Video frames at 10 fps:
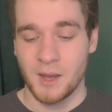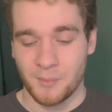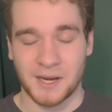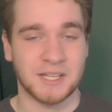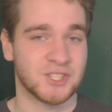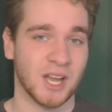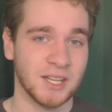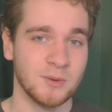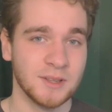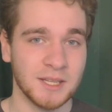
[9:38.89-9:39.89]
but I
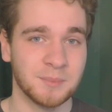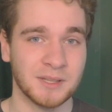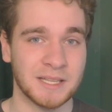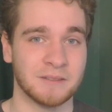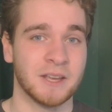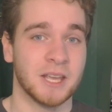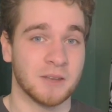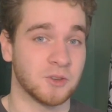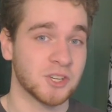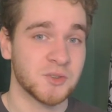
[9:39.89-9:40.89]
genuinely believe
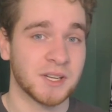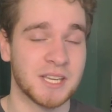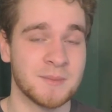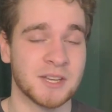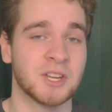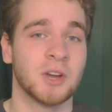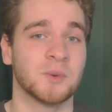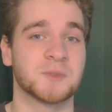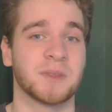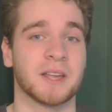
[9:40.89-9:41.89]
if Joshua Kimmich
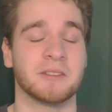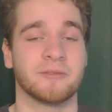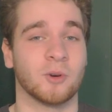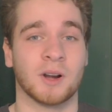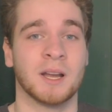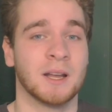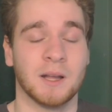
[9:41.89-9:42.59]
was playing for